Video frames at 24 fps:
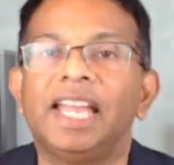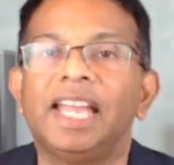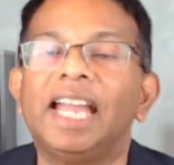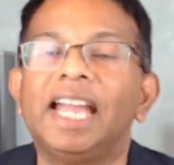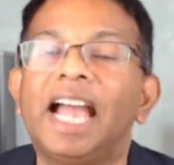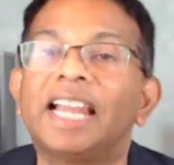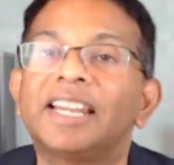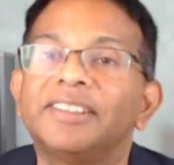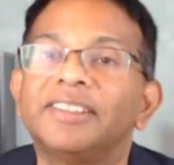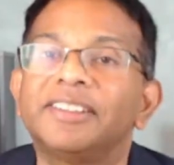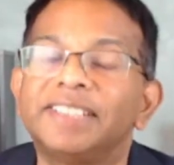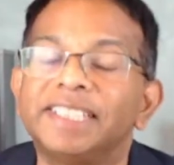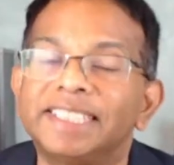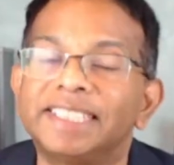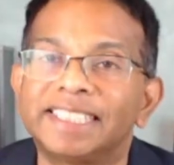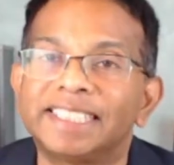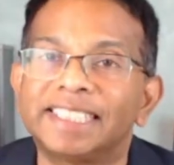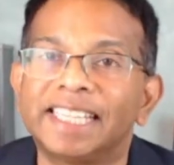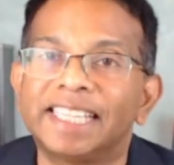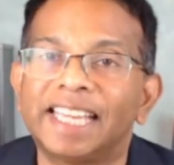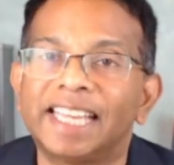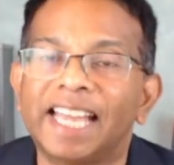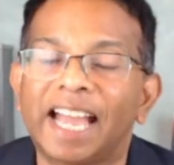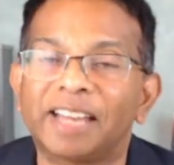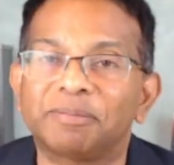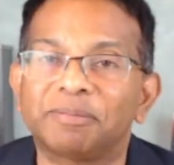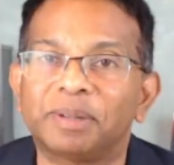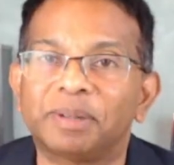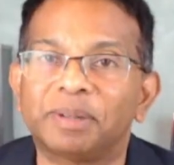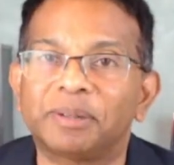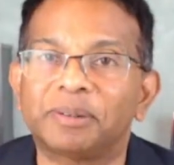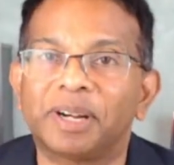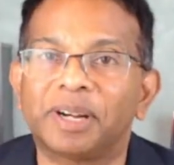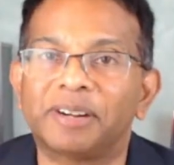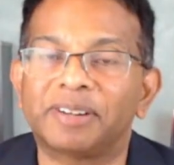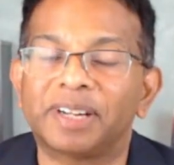Hello, this is Gihan
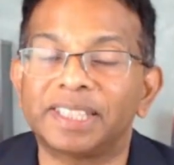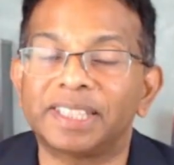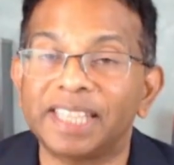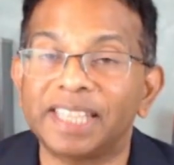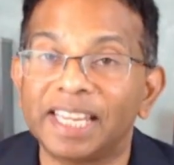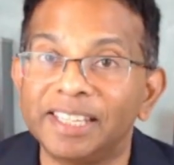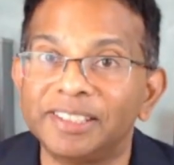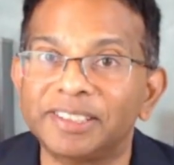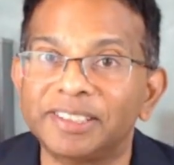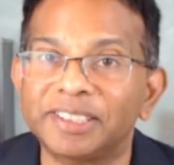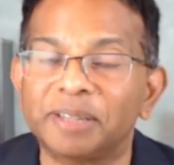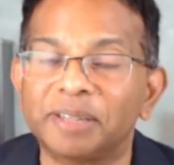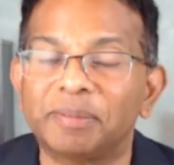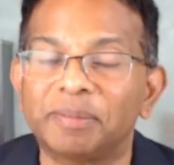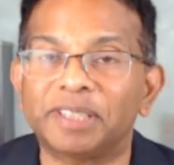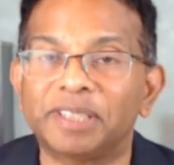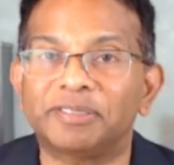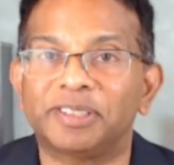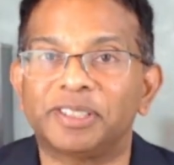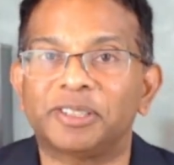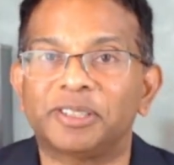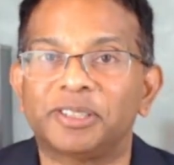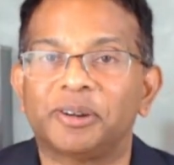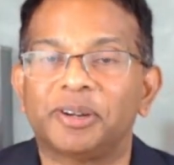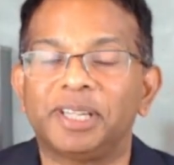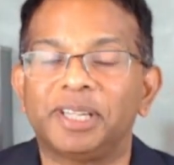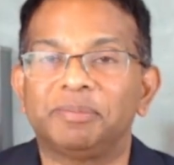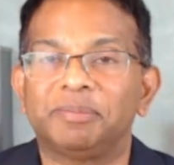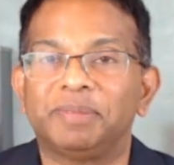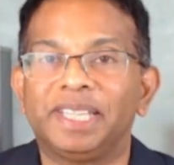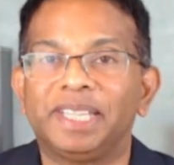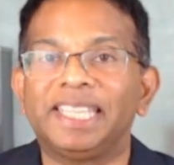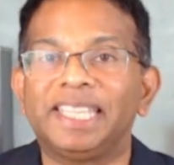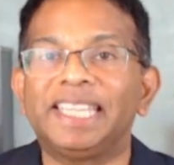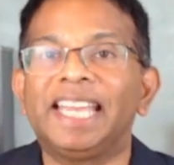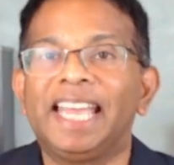Pereira. Thank you so much for joining
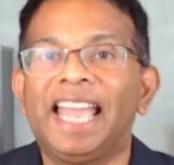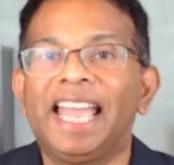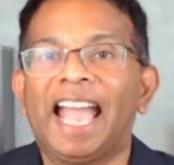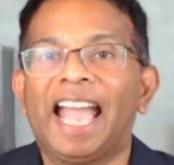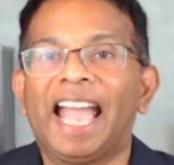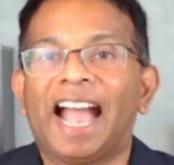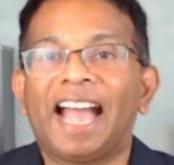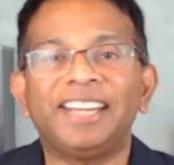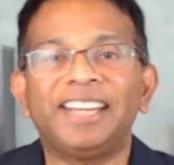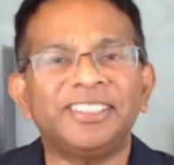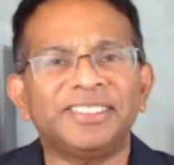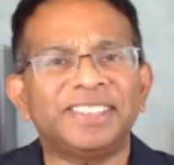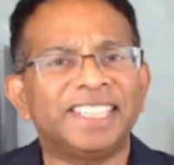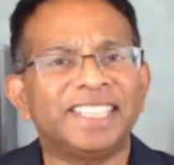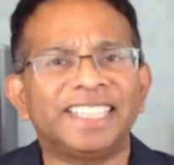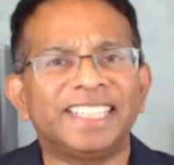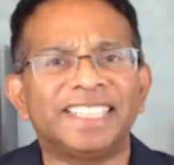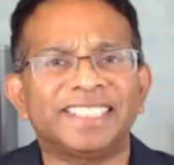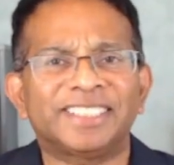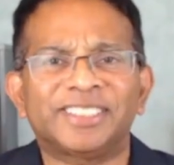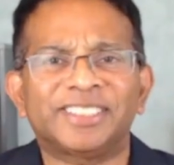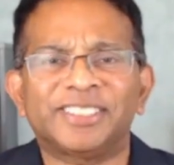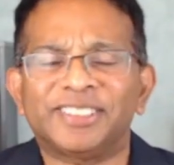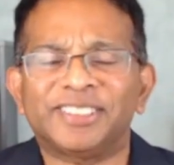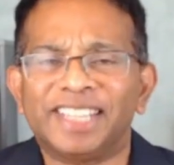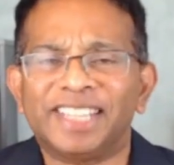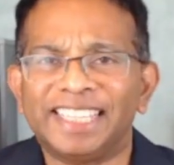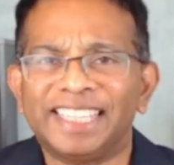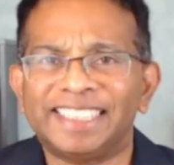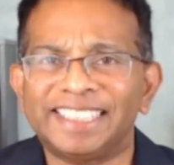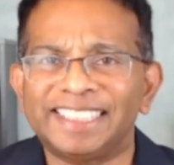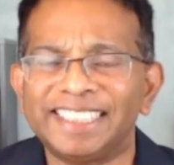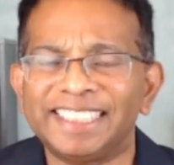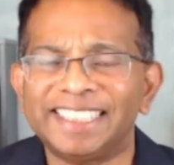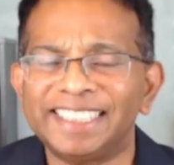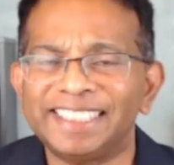me. I don't think it's too late,
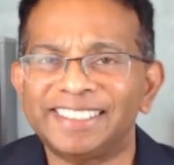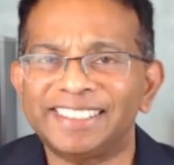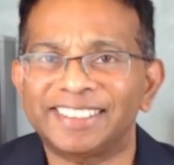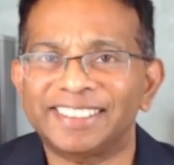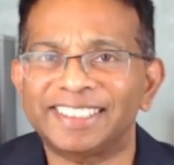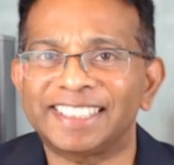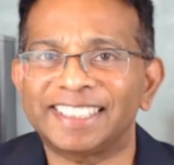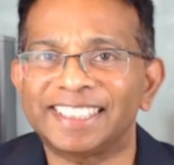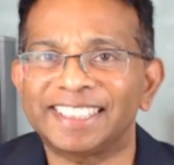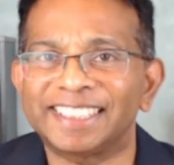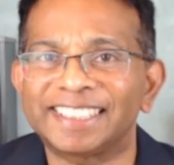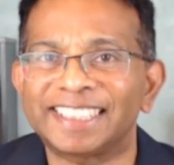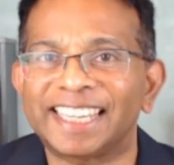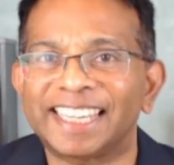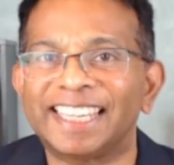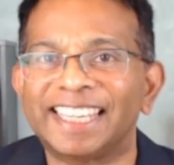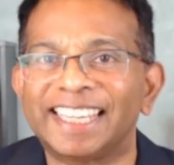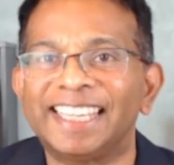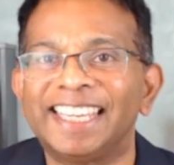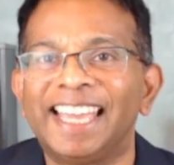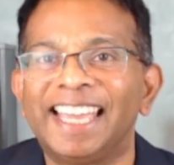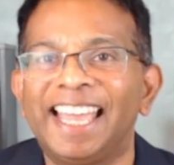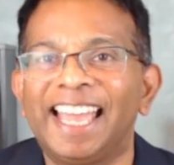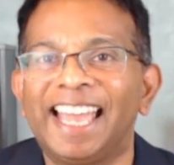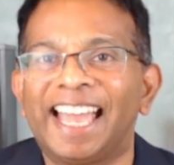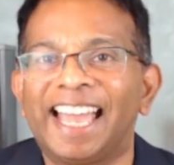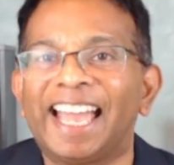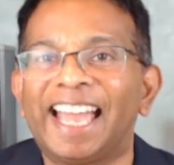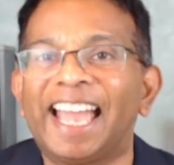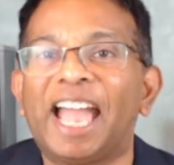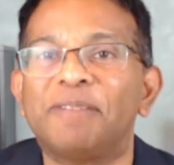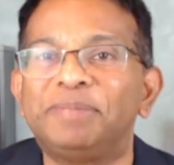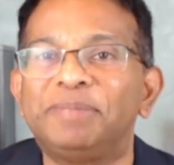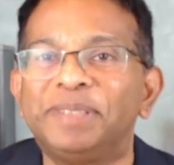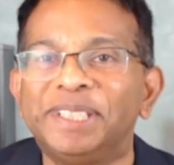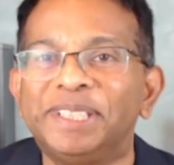is it, to still say a
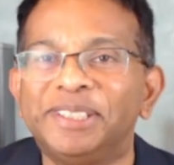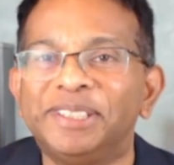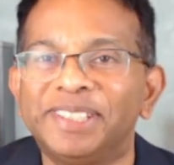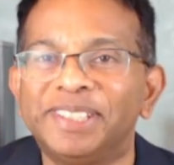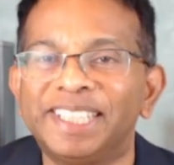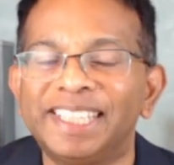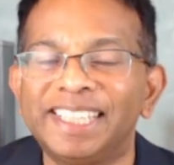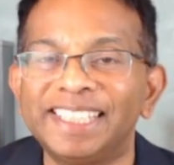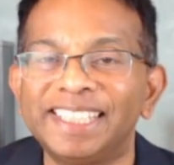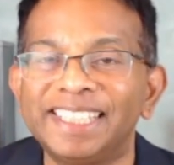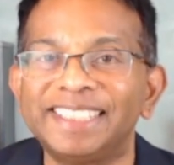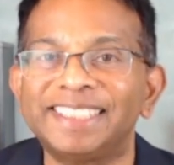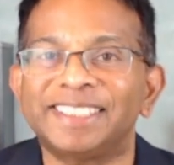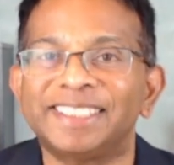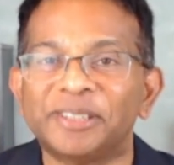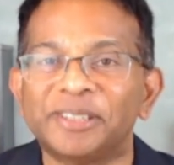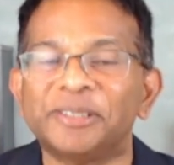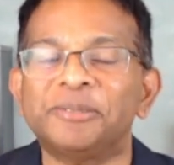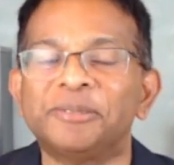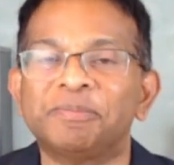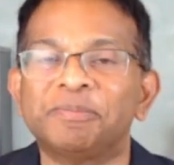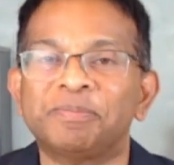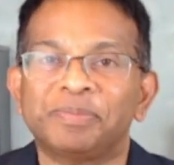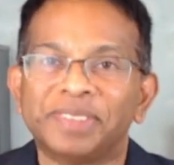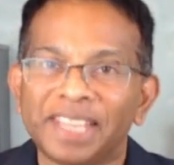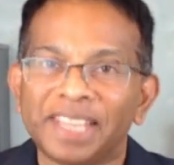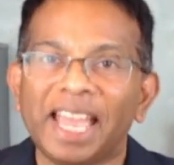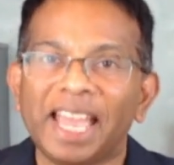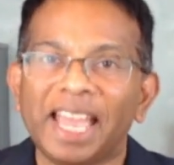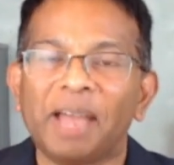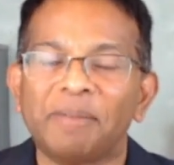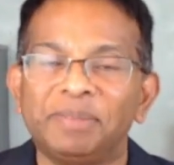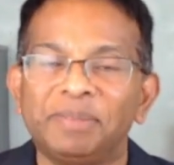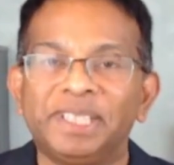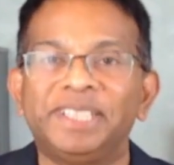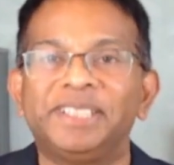Happy New Year? So,
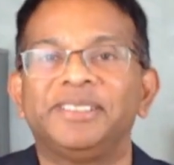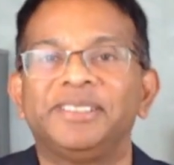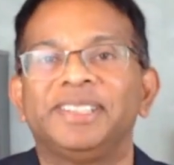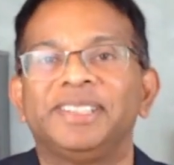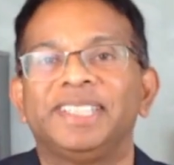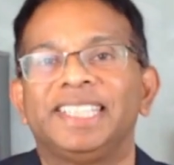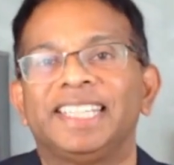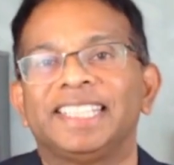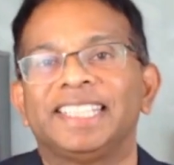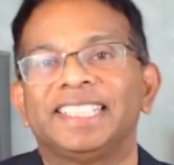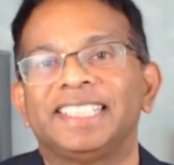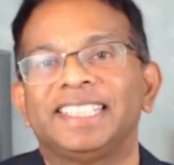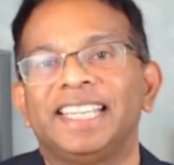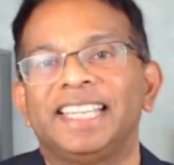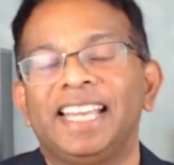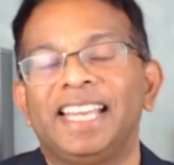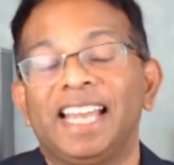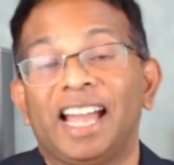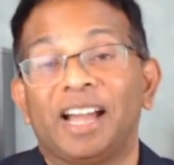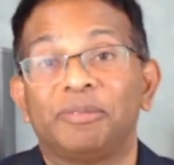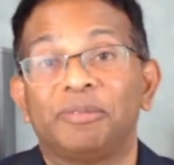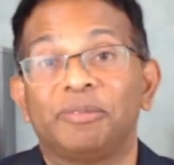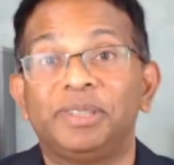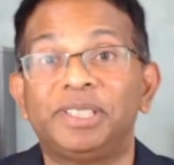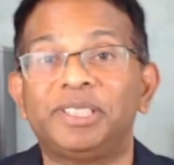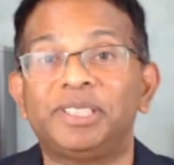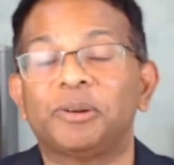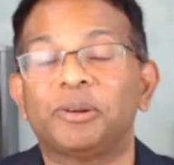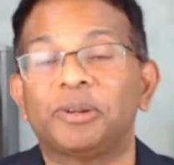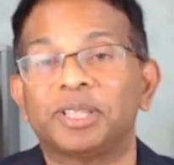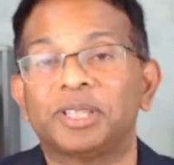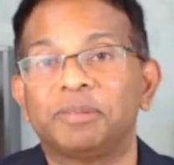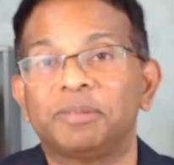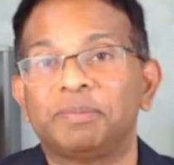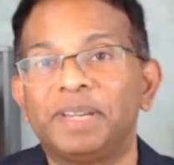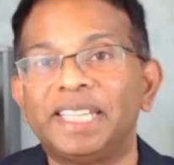Happy New Year. I wish you all
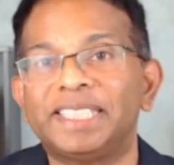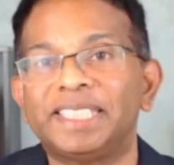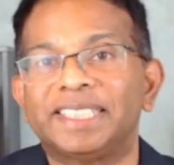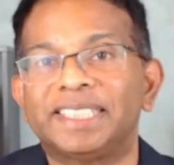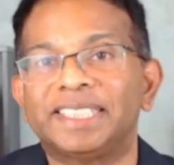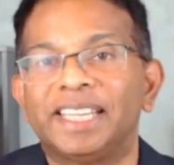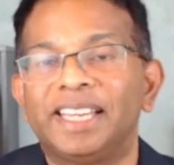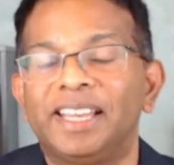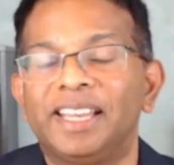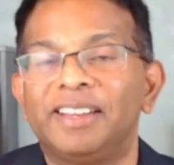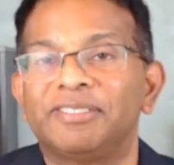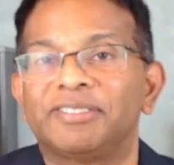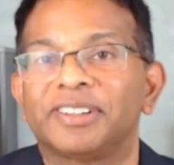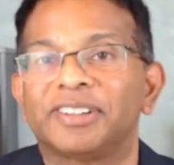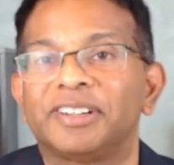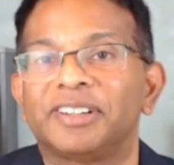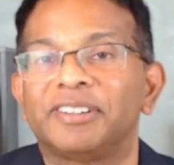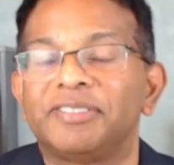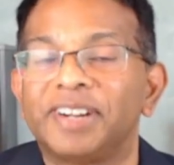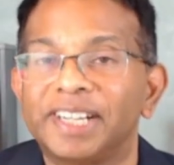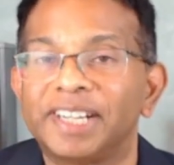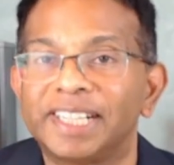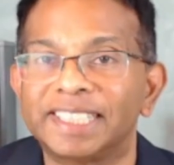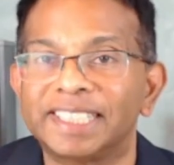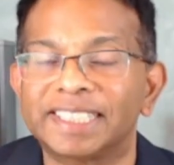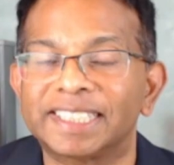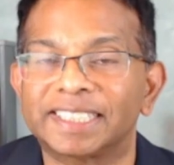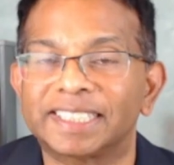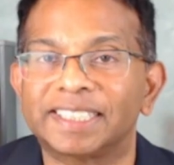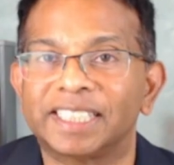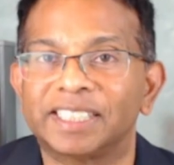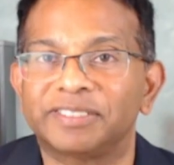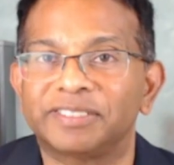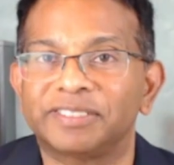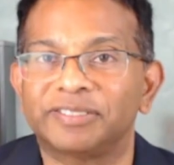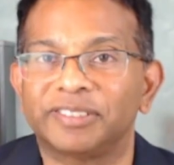the best for a very
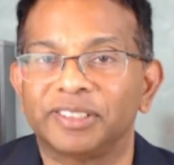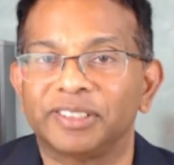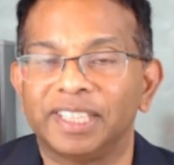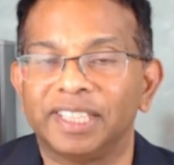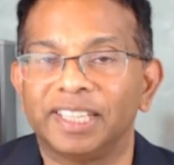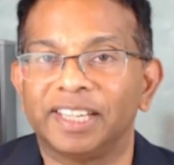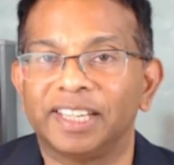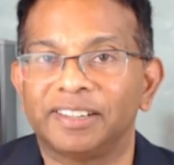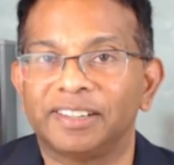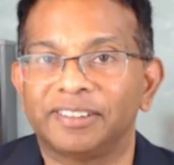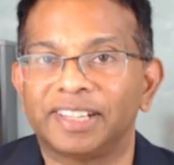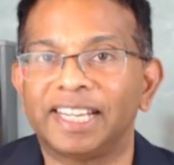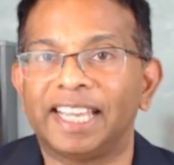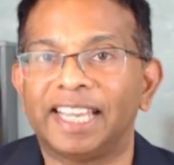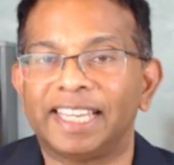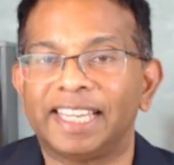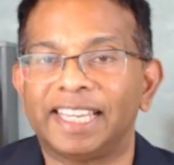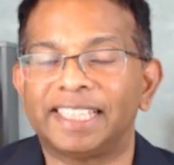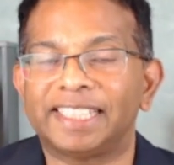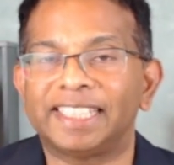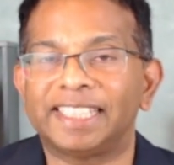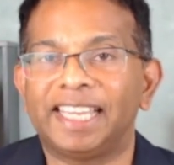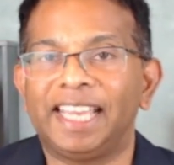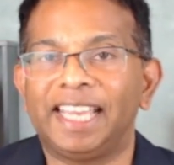successful year ahead.